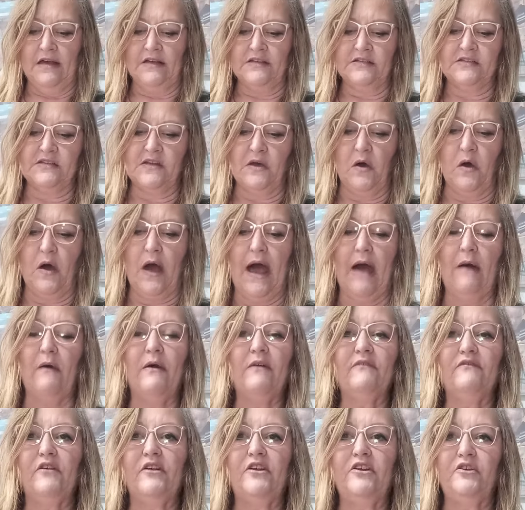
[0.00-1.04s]
So
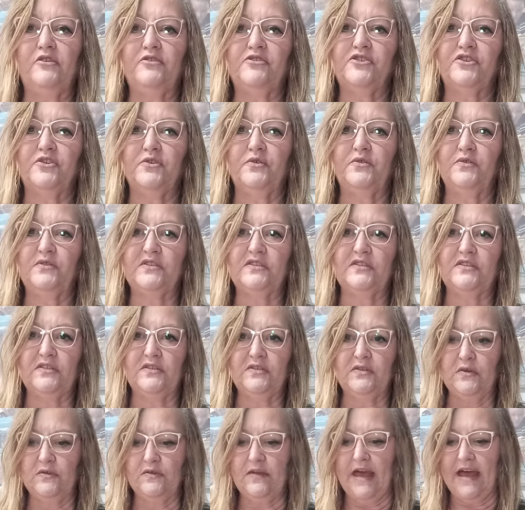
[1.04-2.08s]
however you choose to
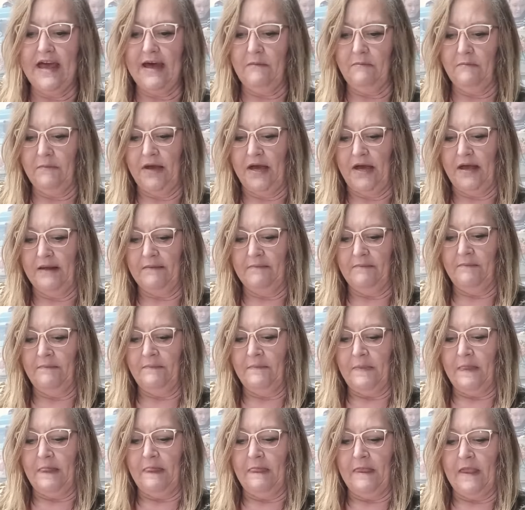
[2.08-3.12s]
do that, but
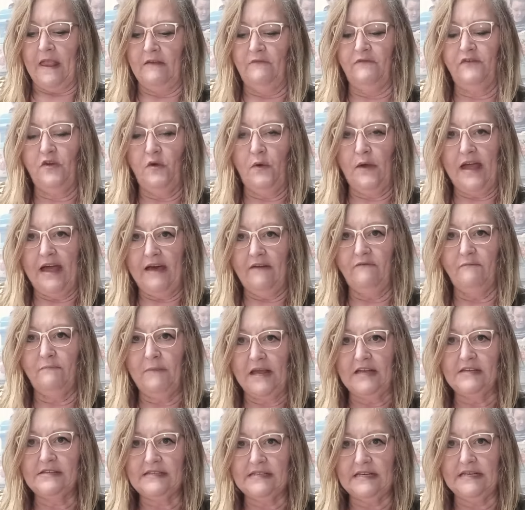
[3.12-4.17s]
if you have
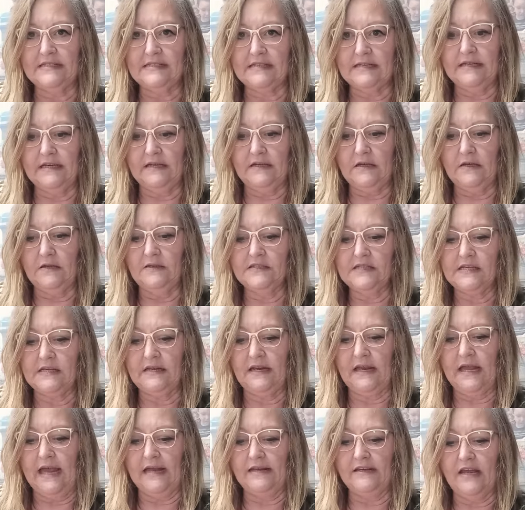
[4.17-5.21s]
basic skills
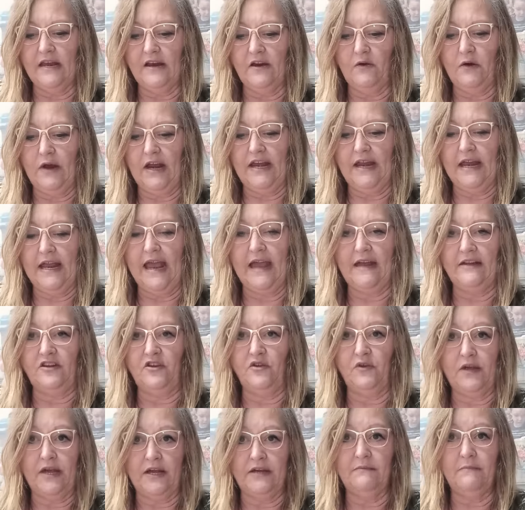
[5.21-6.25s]
in cake decorating and
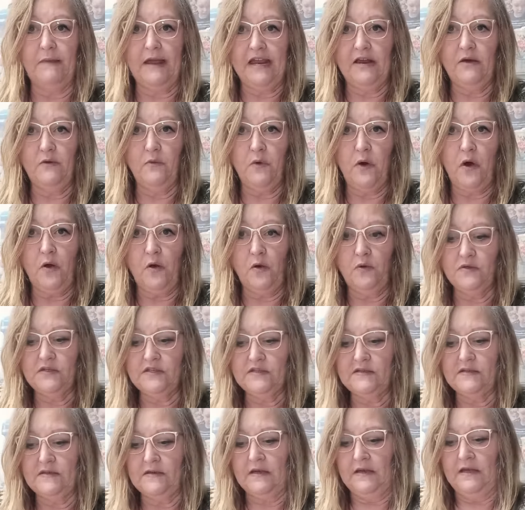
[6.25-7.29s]
you can make a
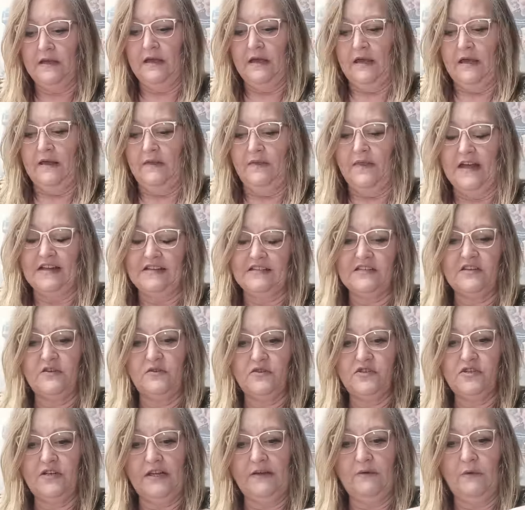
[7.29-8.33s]
rose, that's
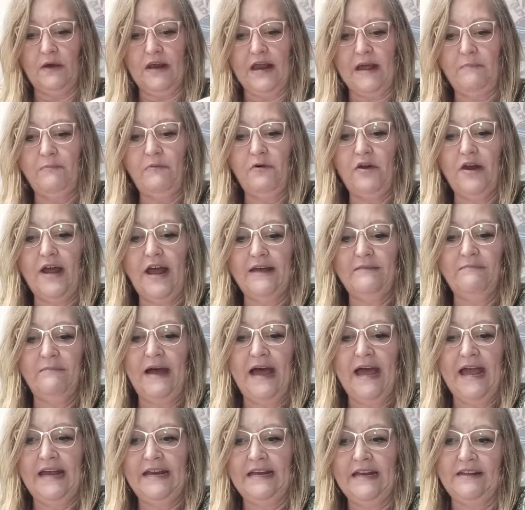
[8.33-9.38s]
usually what I put on
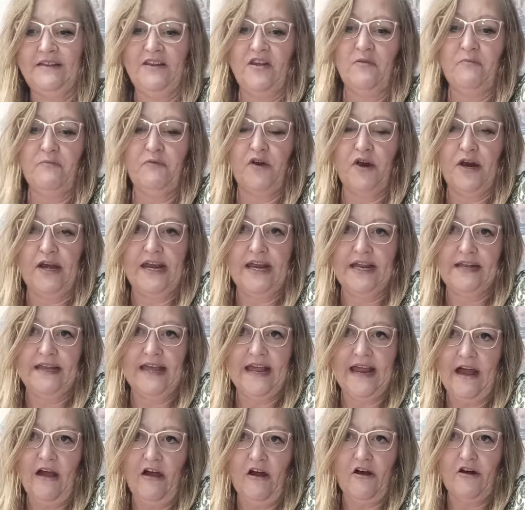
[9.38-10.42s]
mine, and they're pretty and
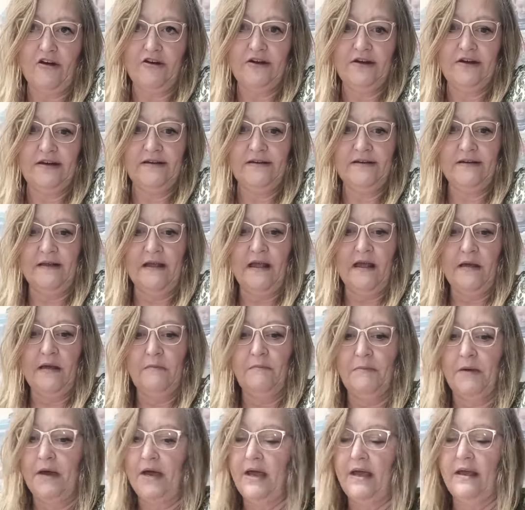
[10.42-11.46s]
they harden.
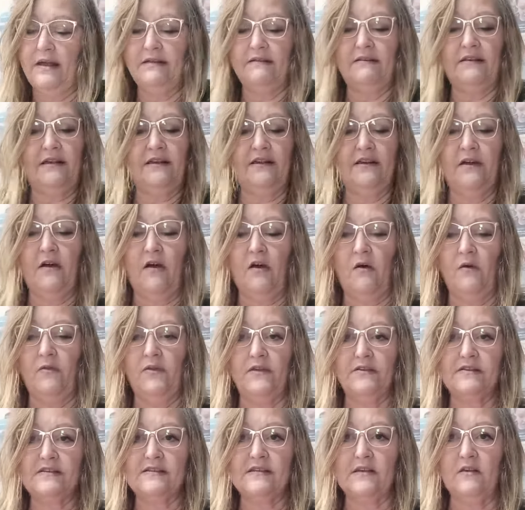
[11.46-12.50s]
But, you know,
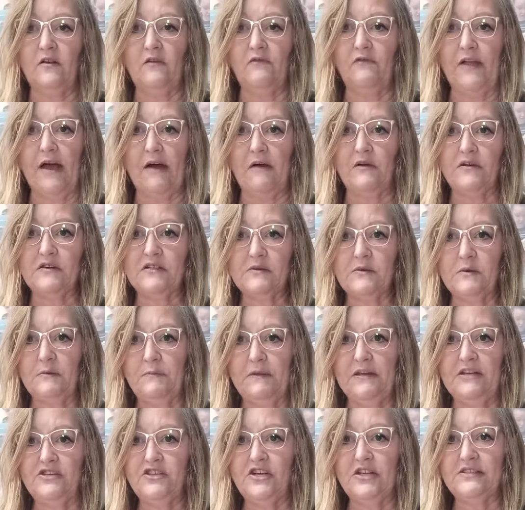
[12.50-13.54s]
the silk flowers would
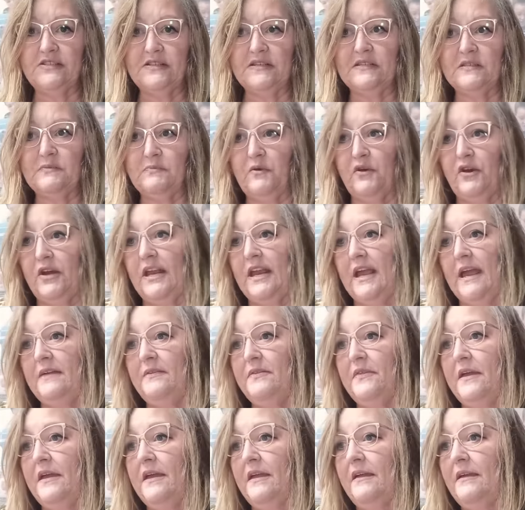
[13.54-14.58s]
be just as pretty, I
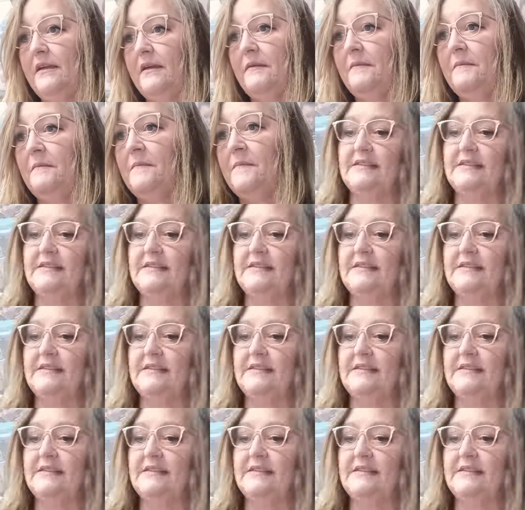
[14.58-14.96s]
think.